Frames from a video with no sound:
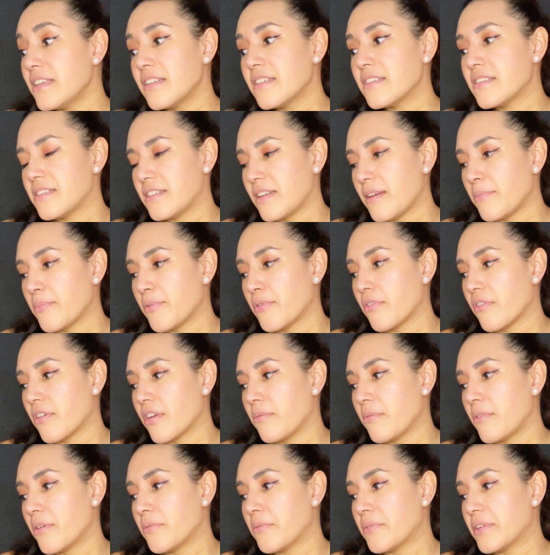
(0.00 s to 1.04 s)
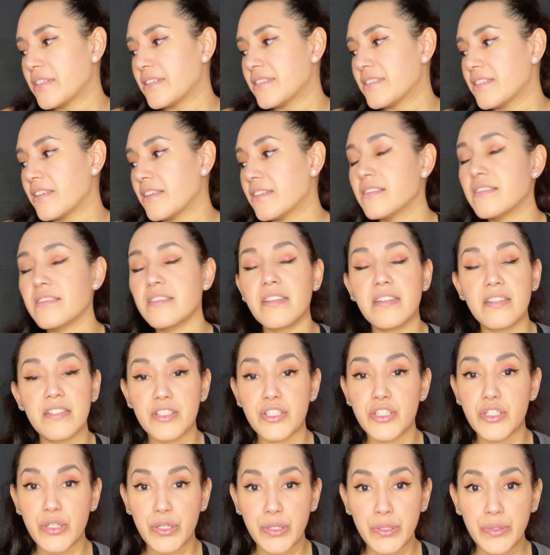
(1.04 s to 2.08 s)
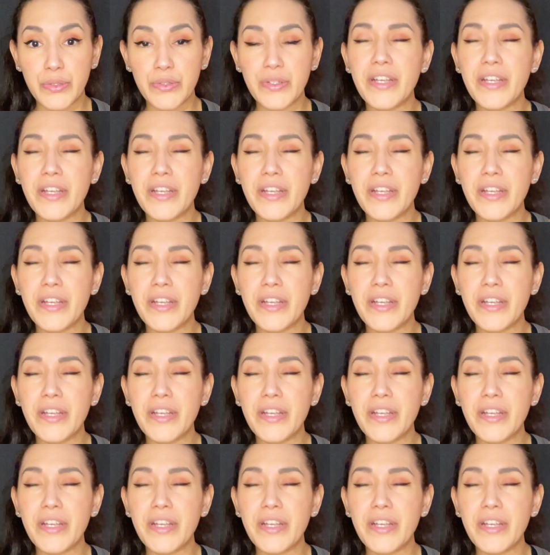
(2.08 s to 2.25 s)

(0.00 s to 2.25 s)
is temporary, but what is unseen is eternal.